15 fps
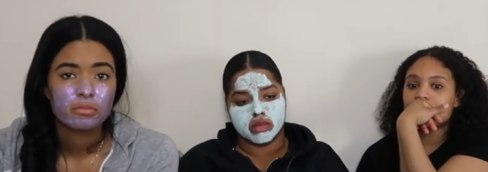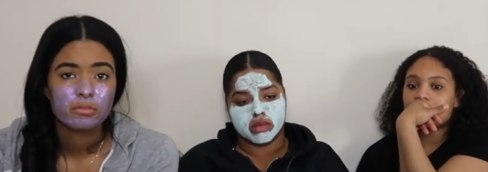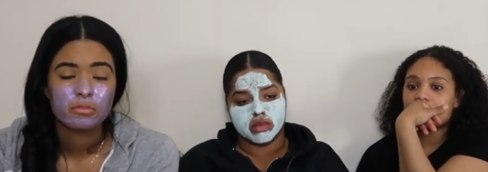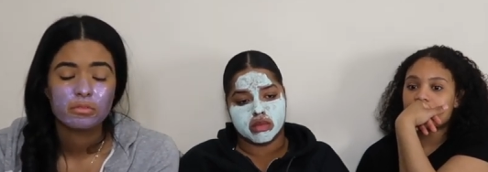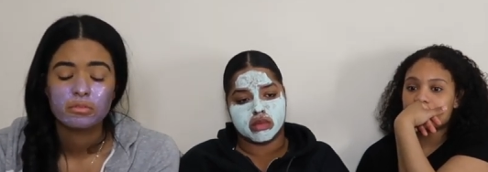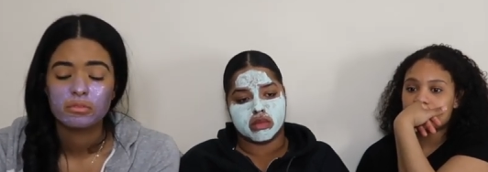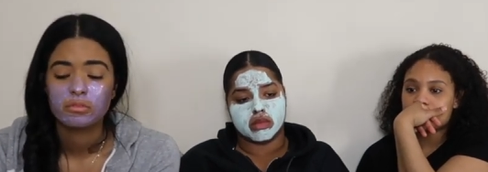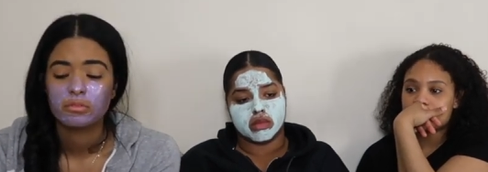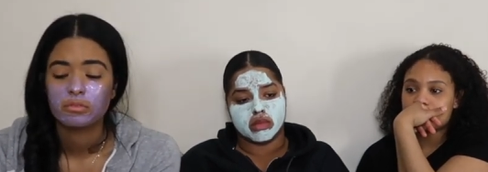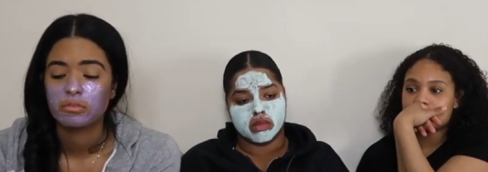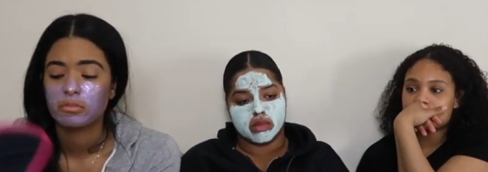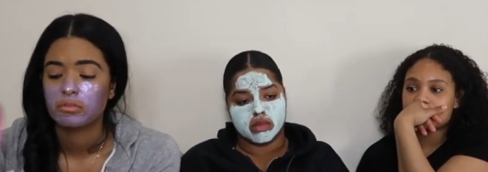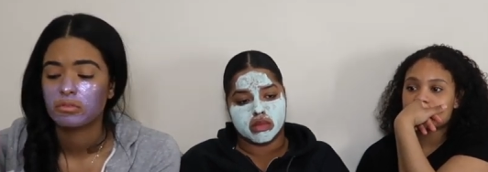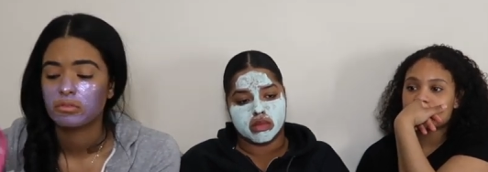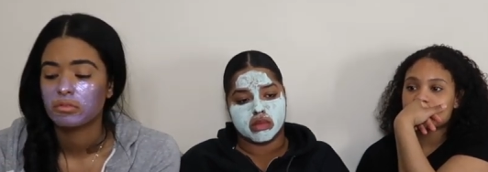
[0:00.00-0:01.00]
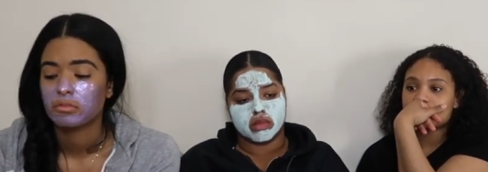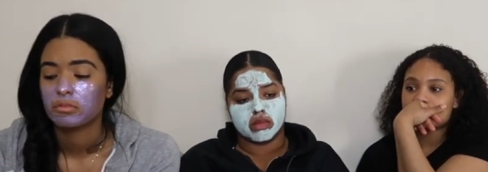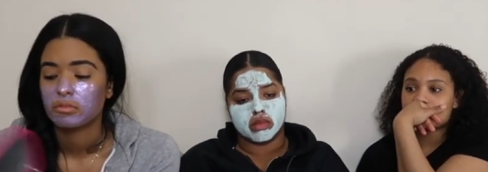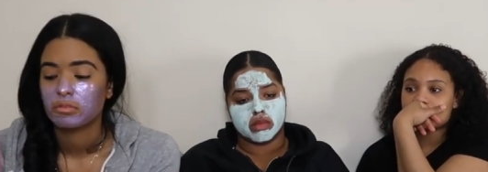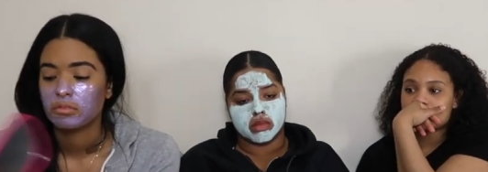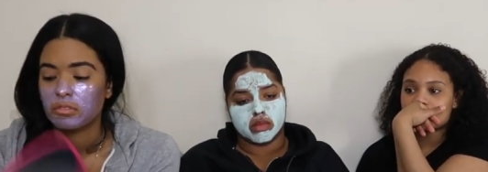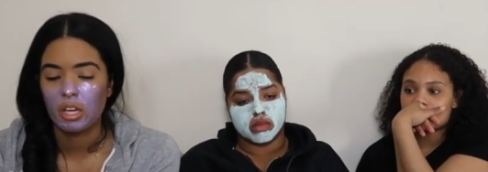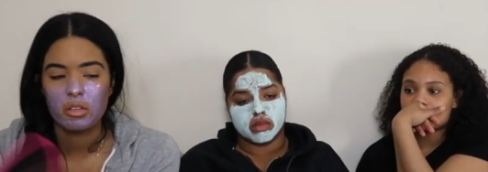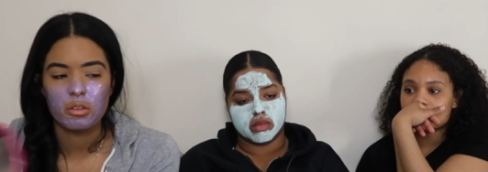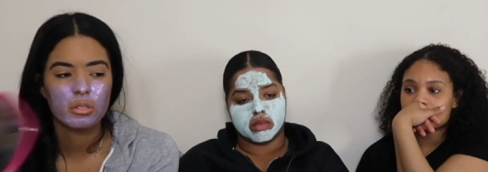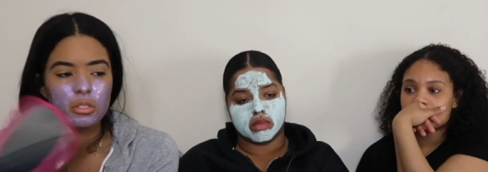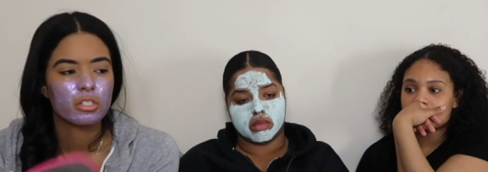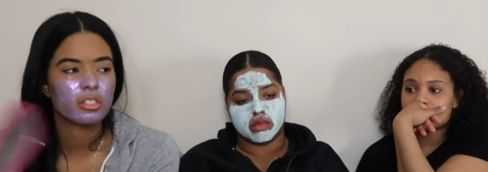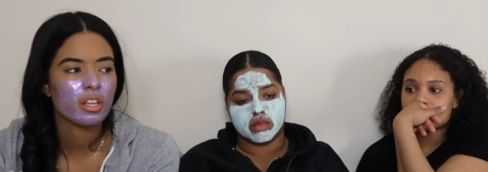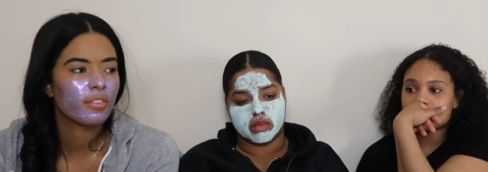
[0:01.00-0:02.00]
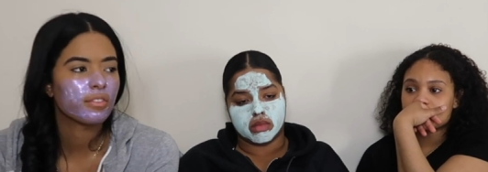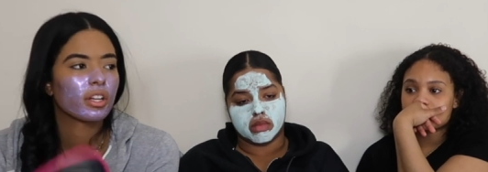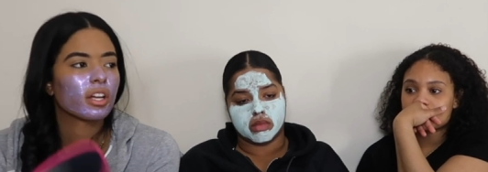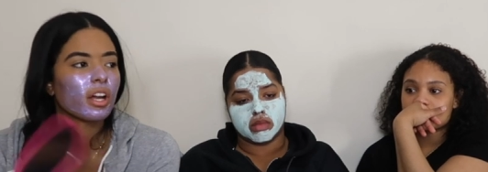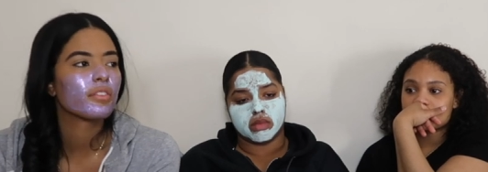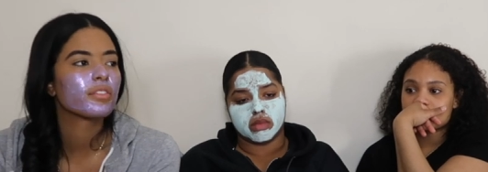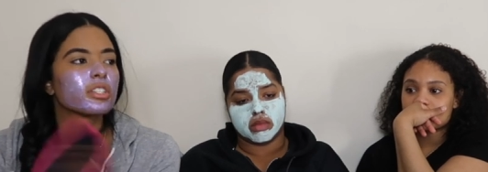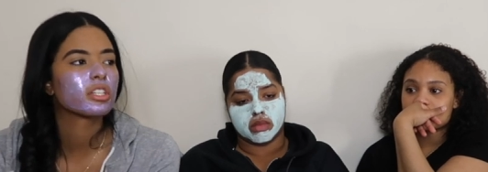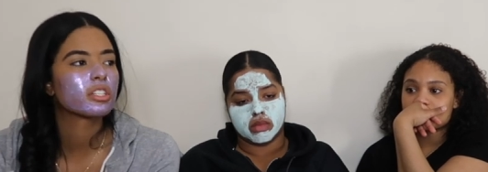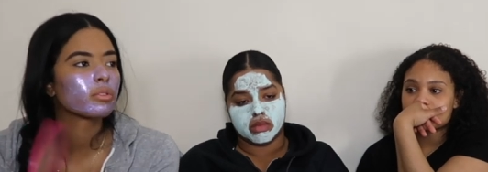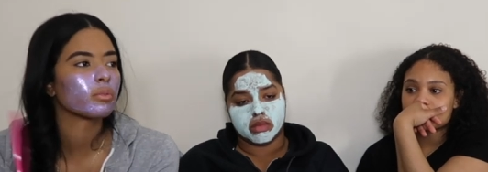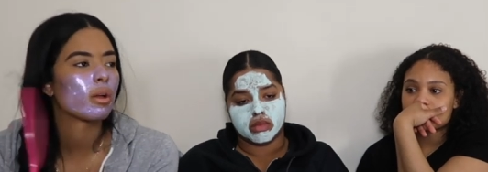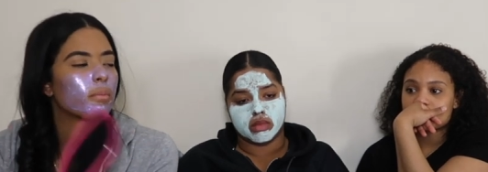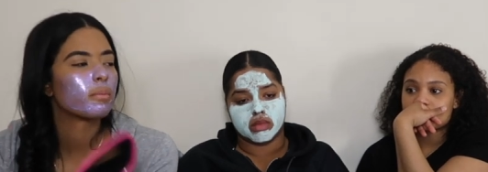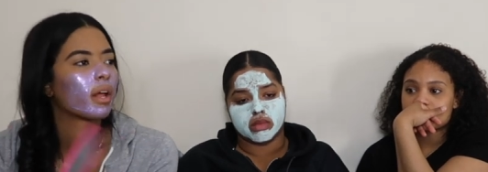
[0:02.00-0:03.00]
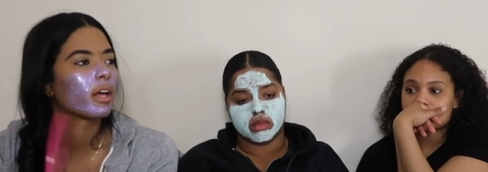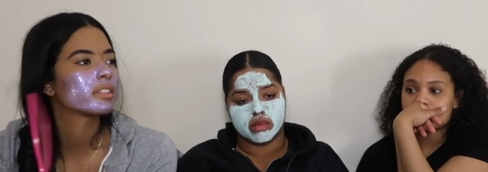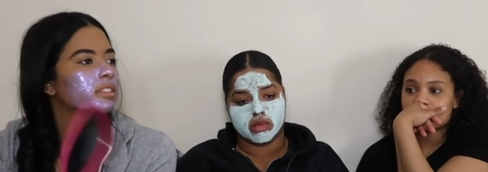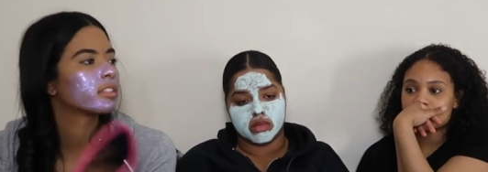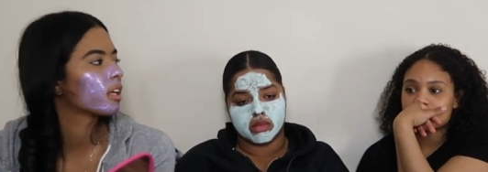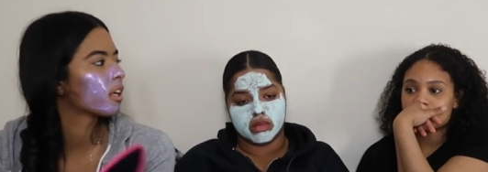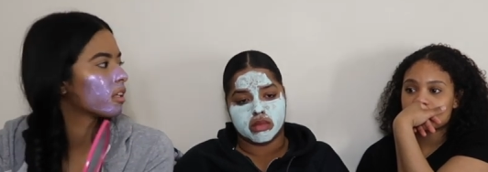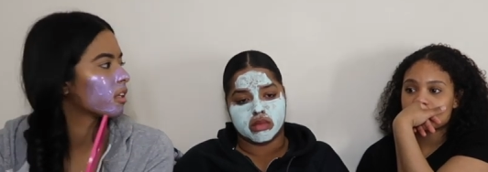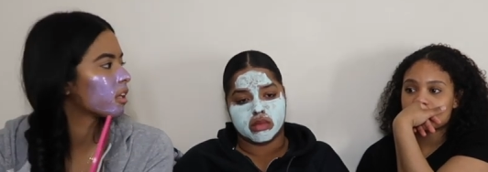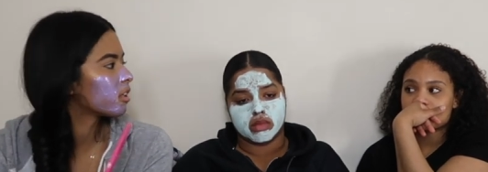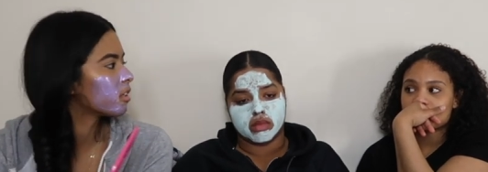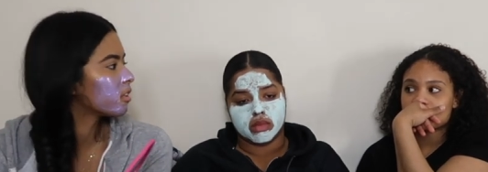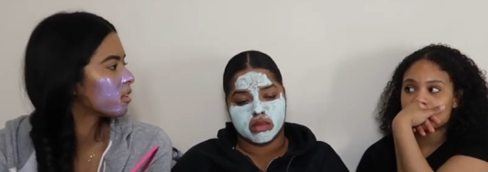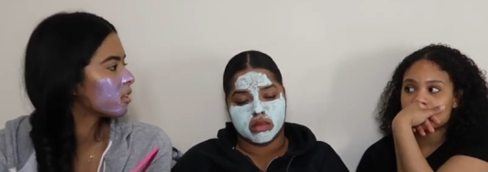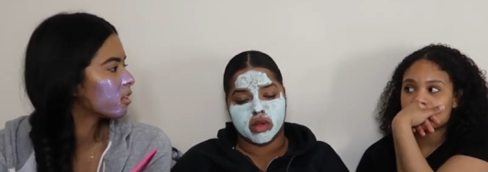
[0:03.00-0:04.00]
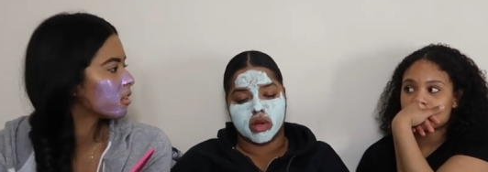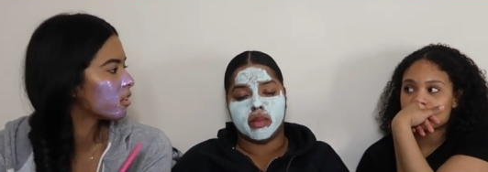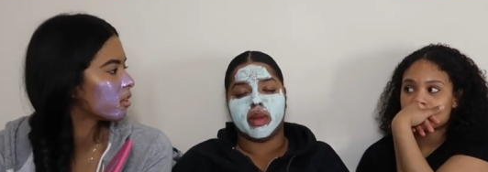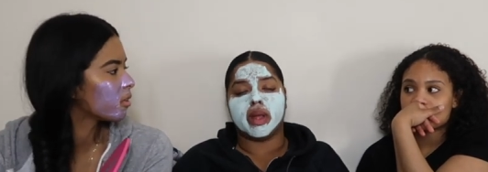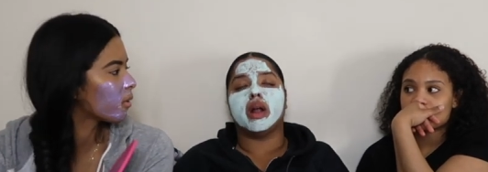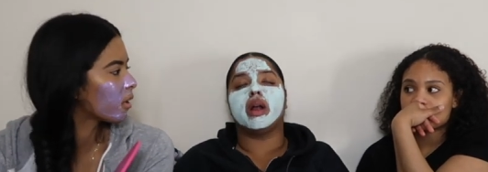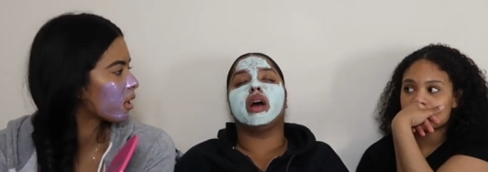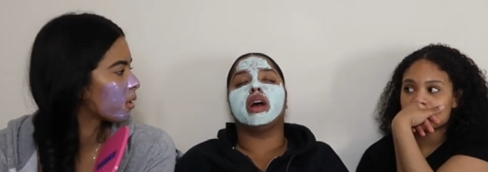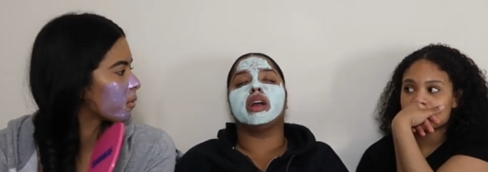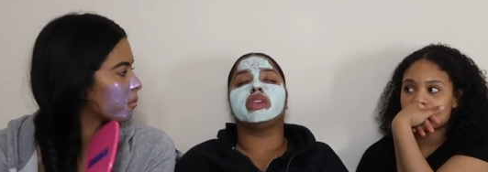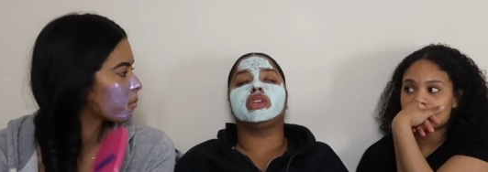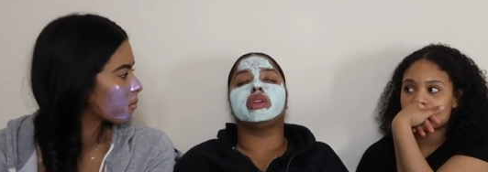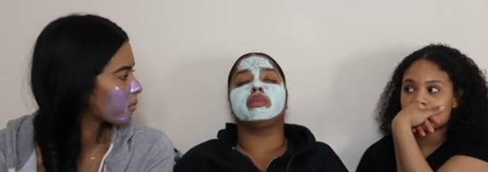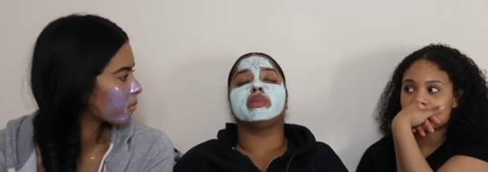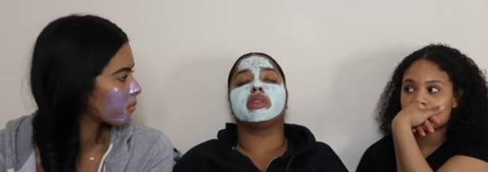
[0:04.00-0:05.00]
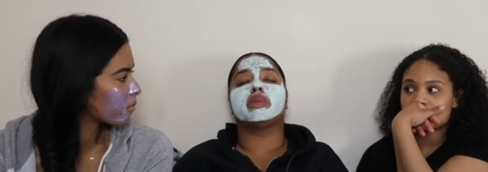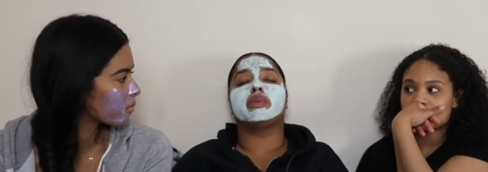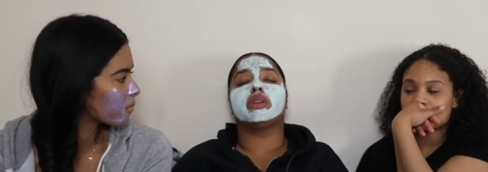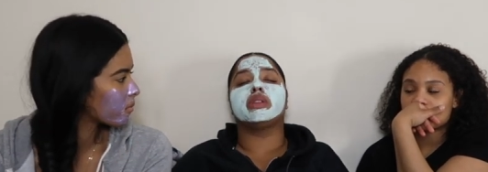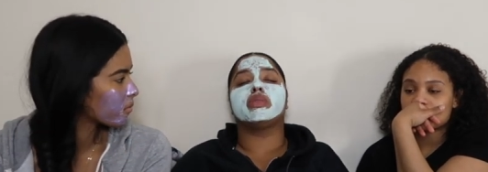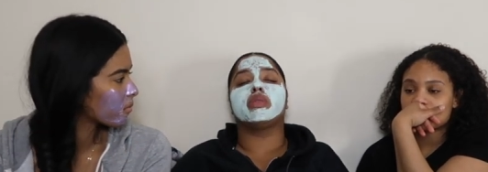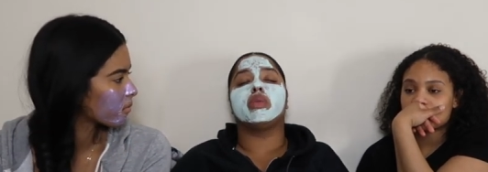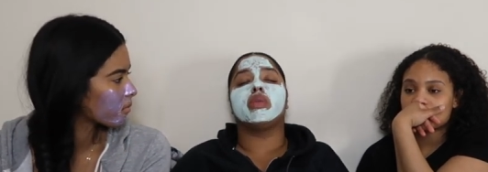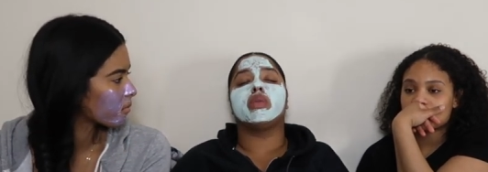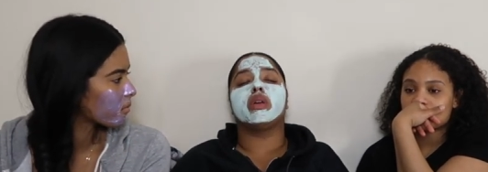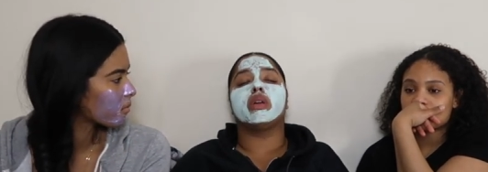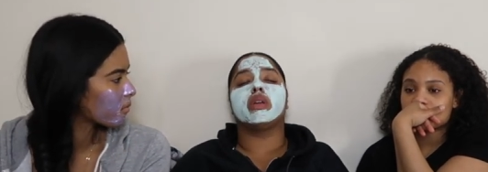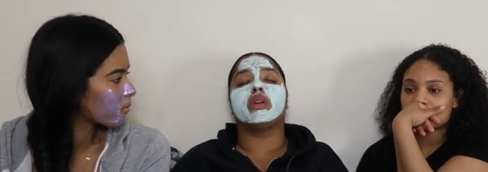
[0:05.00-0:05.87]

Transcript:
Speaker 1: yeah like you were just having a conversation with him last night and then Oh my god, she must be torn.